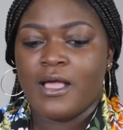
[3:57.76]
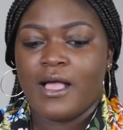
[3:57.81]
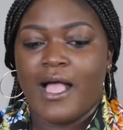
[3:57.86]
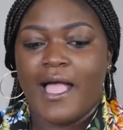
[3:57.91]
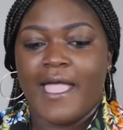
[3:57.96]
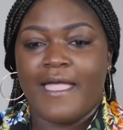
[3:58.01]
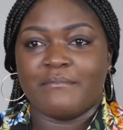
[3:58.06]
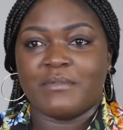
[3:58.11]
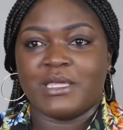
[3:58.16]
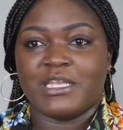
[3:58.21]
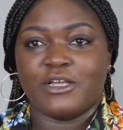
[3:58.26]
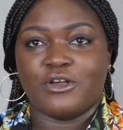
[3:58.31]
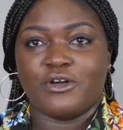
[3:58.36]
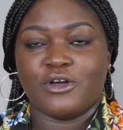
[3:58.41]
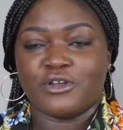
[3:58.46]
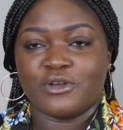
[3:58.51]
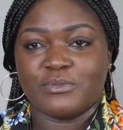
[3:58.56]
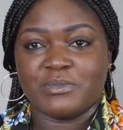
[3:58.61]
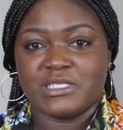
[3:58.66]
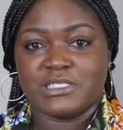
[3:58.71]
I am an
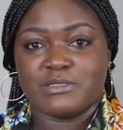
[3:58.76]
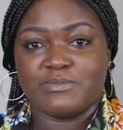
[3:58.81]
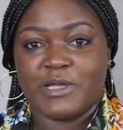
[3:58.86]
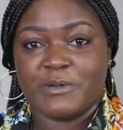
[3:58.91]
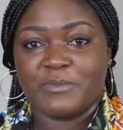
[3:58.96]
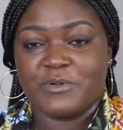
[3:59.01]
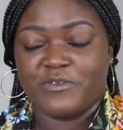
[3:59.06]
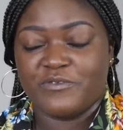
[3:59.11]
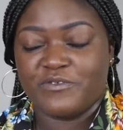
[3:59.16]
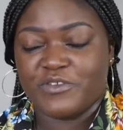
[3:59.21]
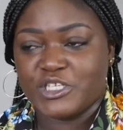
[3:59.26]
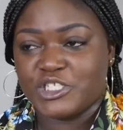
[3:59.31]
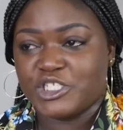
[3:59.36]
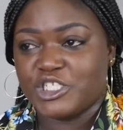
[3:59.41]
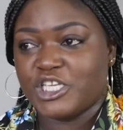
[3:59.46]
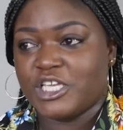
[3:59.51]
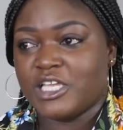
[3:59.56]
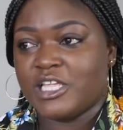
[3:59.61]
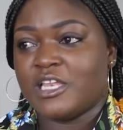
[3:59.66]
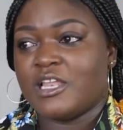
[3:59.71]
economist by
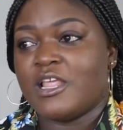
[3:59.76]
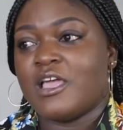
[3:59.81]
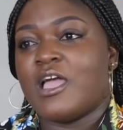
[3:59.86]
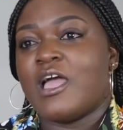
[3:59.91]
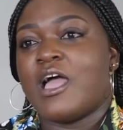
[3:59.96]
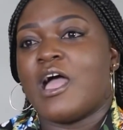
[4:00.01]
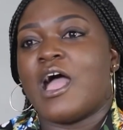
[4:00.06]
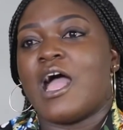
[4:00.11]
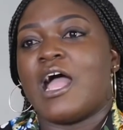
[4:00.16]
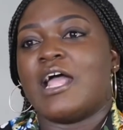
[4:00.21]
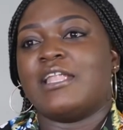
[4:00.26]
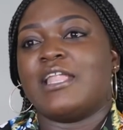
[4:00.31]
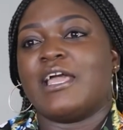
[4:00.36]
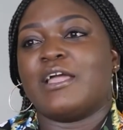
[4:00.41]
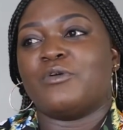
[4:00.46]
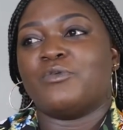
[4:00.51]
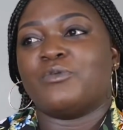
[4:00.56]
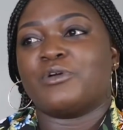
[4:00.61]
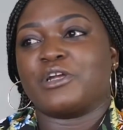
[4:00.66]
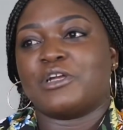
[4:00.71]
profession, and I
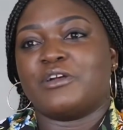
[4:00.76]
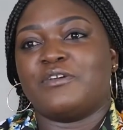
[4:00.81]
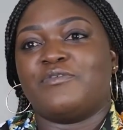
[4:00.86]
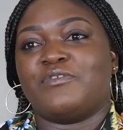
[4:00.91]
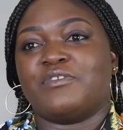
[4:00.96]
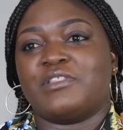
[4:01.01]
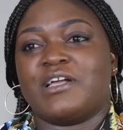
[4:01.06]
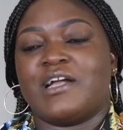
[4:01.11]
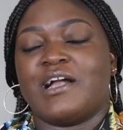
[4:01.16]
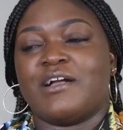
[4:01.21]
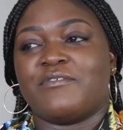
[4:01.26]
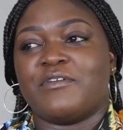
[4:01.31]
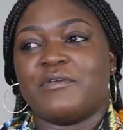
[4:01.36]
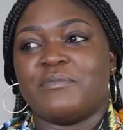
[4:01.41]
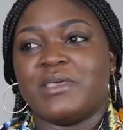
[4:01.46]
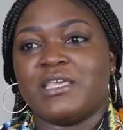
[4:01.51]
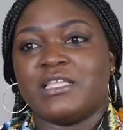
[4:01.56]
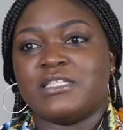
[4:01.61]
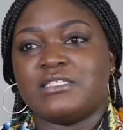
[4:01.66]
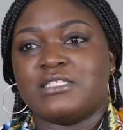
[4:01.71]
work for the
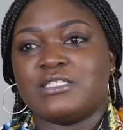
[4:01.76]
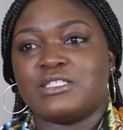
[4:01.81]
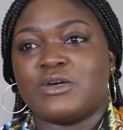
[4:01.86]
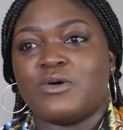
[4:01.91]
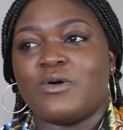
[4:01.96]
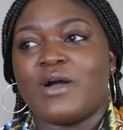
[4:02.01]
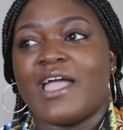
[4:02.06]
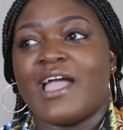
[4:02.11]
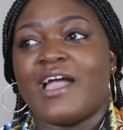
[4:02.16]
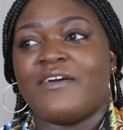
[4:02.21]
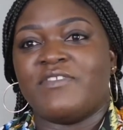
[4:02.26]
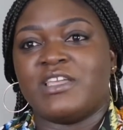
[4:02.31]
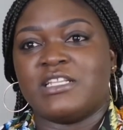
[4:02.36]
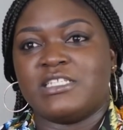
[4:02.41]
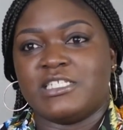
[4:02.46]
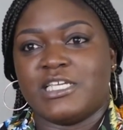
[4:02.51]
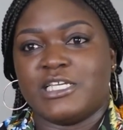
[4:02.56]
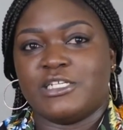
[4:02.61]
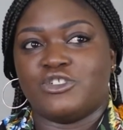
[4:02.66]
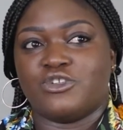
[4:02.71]
government, so I have a
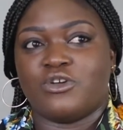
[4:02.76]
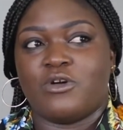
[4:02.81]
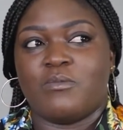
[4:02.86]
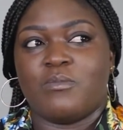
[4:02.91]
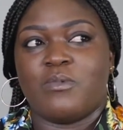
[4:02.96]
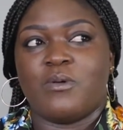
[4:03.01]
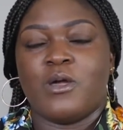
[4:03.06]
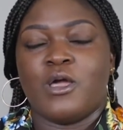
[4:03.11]
day job.